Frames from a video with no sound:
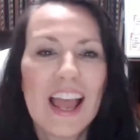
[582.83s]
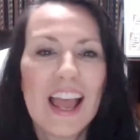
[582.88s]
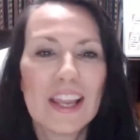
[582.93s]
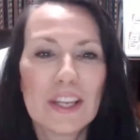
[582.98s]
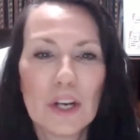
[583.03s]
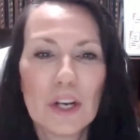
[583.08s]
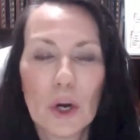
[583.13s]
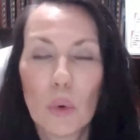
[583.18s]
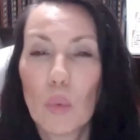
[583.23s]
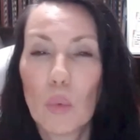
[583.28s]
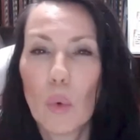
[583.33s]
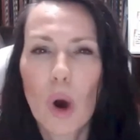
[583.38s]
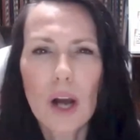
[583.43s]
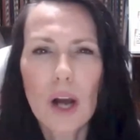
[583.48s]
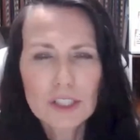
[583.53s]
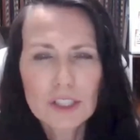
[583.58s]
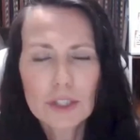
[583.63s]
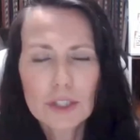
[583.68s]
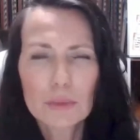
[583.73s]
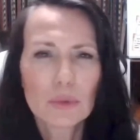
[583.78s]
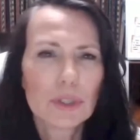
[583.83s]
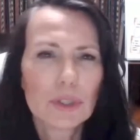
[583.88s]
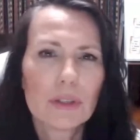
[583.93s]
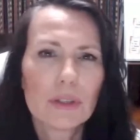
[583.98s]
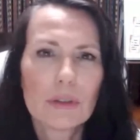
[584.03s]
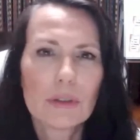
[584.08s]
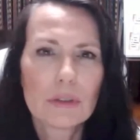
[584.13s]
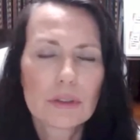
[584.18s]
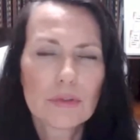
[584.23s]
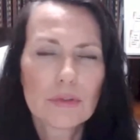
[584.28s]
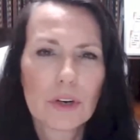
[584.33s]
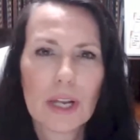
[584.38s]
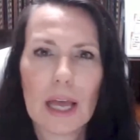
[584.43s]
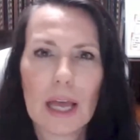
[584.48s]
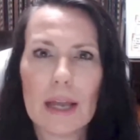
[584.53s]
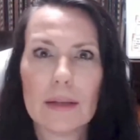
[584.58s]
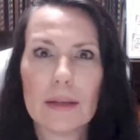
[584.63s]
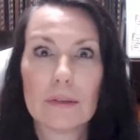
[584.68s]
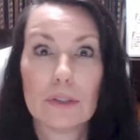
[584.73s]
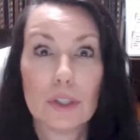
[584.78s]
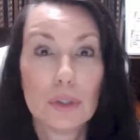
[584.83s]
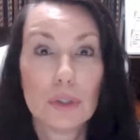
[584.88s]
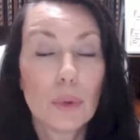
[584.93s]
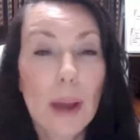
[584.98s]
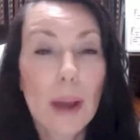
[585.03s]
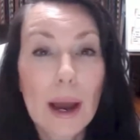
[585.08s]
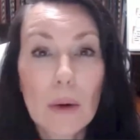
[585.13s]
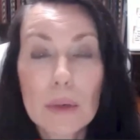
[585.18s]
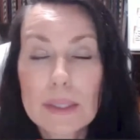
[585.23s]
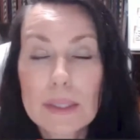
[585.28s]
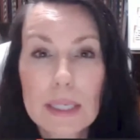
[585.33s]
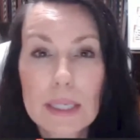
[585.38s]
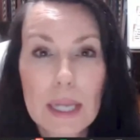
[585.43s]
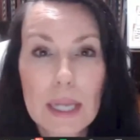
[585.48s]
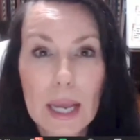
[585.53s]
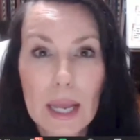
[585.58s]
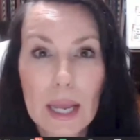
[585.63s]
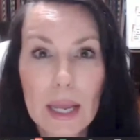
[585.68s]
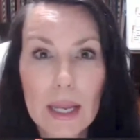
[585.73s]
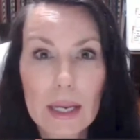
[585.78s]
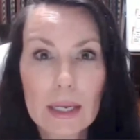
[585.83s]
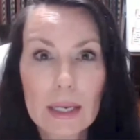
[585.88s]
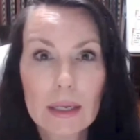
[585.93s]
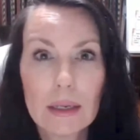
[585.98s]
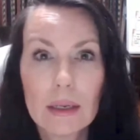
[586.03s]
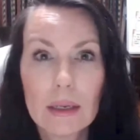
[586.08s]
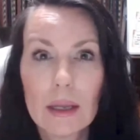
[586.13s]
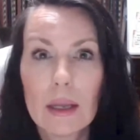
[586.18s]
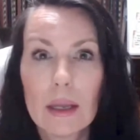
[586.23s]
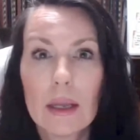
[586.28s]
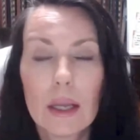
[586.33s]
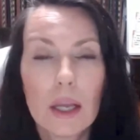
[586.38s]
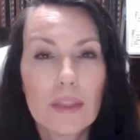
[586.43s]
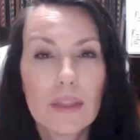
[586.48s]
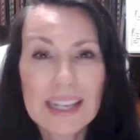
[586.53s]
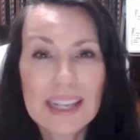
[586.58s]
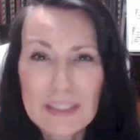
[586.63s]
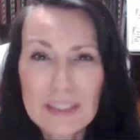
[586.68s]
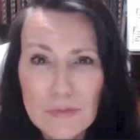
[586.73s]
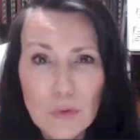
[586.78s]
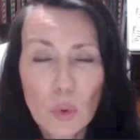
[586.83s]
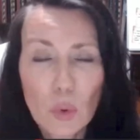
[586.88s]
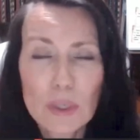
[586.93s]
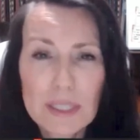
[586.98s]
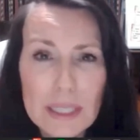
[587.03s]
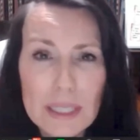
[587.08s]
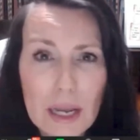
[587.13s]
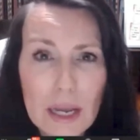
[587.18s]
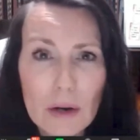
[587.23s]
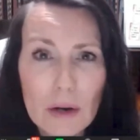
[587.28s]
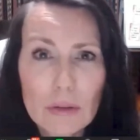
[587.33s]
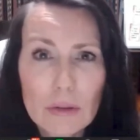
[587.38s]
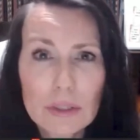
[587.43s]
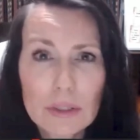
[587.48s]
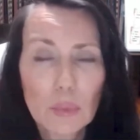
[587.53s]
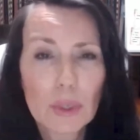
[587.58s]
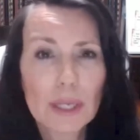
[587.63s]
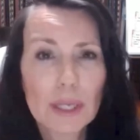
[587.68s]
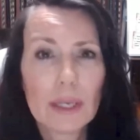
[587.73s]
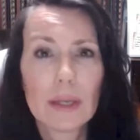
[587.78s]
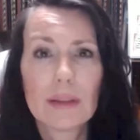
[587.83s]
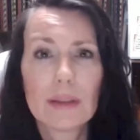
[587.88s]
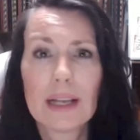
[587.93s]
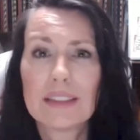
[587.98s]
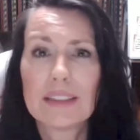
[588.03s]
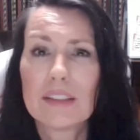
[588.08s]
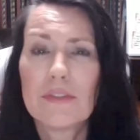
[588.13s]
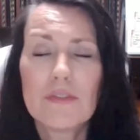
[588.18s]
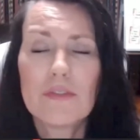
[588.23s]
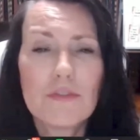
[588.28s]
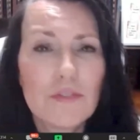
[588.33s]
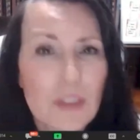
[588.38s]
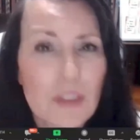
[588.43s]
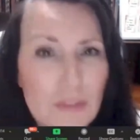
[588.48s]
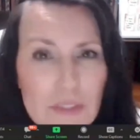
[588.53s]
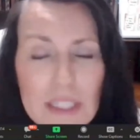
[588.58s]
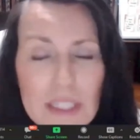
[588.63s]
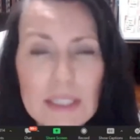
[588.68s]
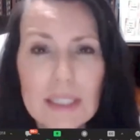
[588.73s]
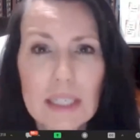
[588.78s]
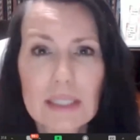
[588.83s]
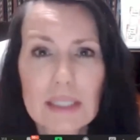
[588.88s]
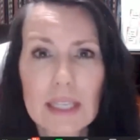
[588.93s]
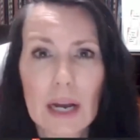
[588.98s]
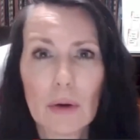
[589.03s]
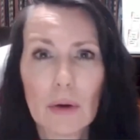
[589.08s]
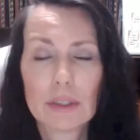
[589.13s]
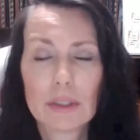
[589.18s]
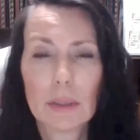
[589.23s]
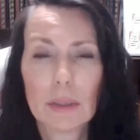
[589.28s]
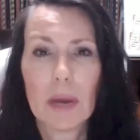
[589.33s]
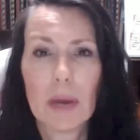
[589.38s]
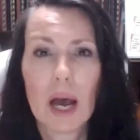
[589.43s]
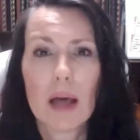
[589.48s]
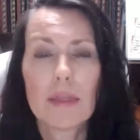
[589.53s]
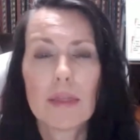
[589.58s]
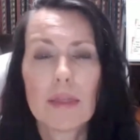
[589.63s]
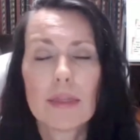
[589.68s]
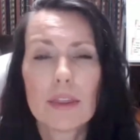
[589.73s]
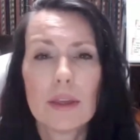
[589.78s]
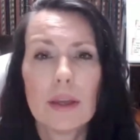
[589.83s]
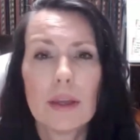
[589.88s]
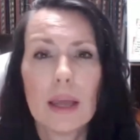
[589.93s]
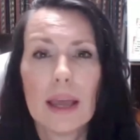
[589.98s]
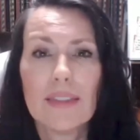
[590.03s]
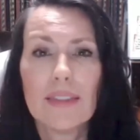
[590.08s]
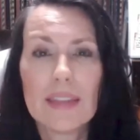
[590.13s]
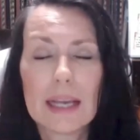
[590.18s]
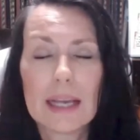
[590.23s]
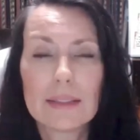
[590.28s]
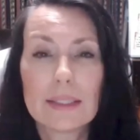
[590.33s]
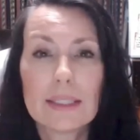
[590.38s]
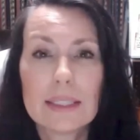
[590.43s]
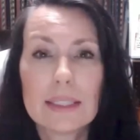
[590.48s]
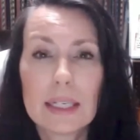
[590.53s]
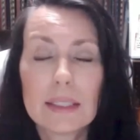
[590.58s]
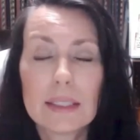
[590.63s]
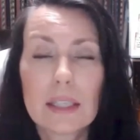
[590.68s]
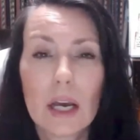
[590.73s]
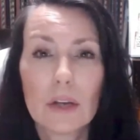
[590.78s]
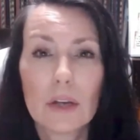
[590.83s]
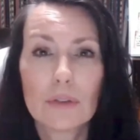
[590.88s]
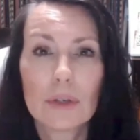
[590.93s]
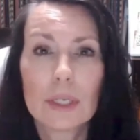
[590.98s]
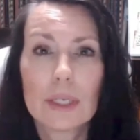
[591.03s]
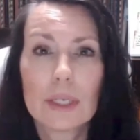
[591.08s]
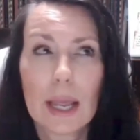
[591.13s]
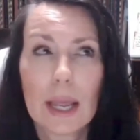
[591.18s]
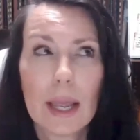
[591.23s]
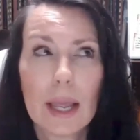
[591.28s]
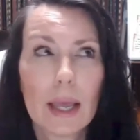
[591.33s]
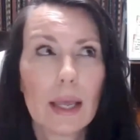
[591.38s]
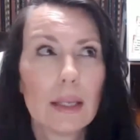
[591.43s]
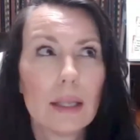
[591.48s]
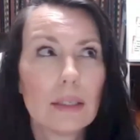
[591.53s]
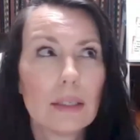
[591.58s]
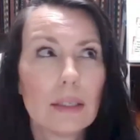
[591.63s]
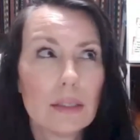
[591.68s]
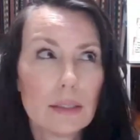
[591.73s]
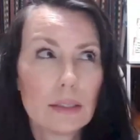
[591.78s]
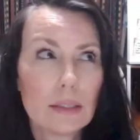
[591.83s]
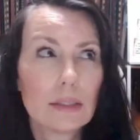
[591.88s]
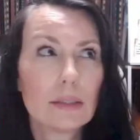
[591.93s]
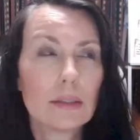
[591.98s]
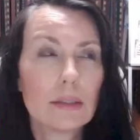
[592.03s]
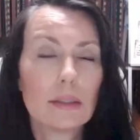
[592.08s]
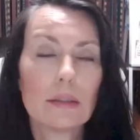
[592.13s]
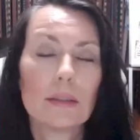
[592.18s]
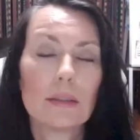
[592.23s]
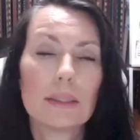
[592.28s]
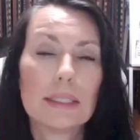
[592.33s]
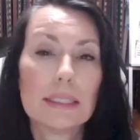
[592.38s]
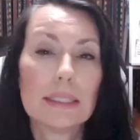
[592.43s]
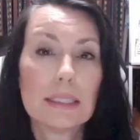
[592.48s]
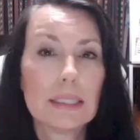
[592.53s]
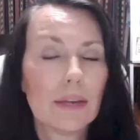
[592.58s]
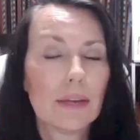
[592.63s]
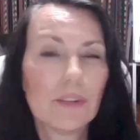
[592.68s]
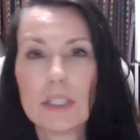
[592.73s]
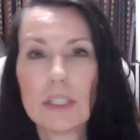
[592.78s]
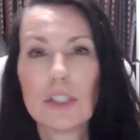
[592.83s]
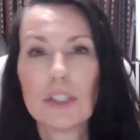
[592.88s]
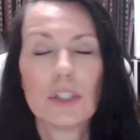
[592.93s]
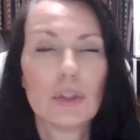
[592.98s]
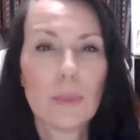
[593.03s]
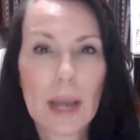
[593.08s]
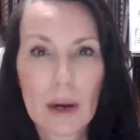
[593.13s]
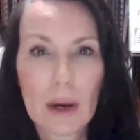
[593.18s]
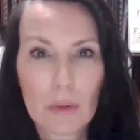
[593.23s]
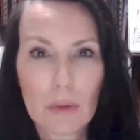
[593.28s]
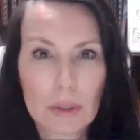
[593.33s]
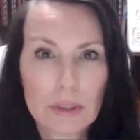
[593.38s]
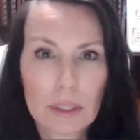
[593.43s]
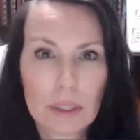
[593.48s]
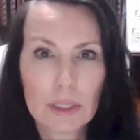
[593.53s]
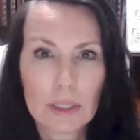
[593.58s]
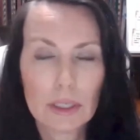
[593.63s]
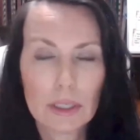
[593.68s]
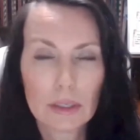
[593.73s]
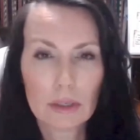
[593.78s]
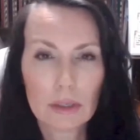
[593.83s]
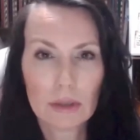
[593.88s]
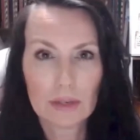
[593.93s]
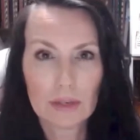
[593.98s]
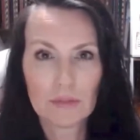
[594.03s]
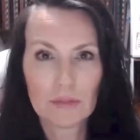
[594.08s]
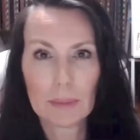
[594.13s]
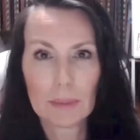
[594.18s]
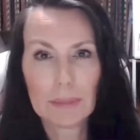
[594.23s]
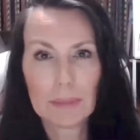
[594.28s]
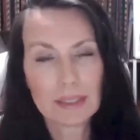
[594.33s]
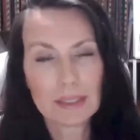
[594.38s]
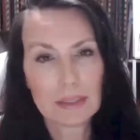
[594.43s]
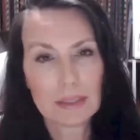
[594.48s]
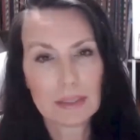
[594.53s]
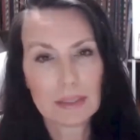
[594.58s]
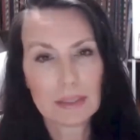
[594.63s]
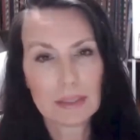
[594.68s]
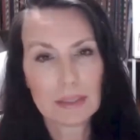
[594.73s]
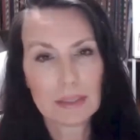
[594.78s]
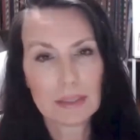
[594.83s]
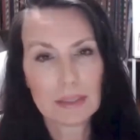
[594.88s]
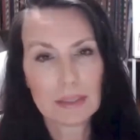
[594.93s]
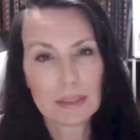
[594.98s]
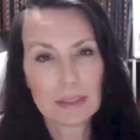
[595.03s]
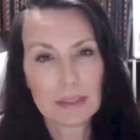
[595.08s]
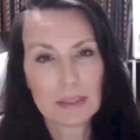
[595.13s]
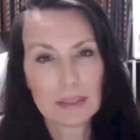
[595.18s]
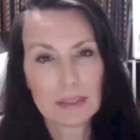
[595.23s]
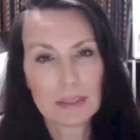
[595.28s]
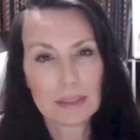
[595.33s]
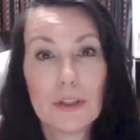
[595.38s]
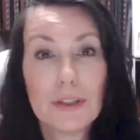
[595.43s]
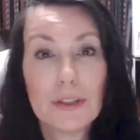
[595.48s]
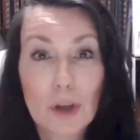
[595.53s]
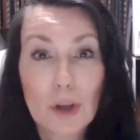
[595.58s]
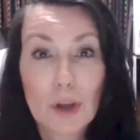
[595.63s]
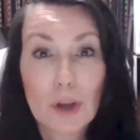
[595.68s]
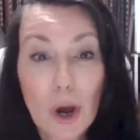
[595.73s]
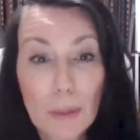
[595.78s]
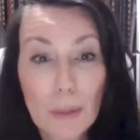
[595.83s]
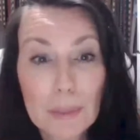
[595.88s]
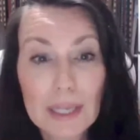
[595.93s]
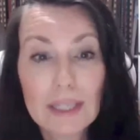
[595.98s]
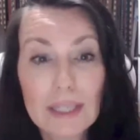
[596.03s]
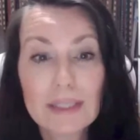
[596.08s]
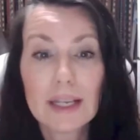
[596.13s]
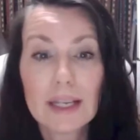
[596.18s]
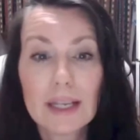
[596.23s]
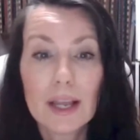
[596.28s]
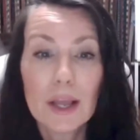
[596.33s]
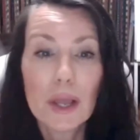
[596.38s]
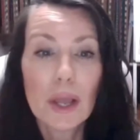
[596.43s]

you know, watching reels for like 2 hours a day, that's 14 hours a week. That's 56 hours a month. And that's 672 hours a year. If I mess the math up, please put in the comments.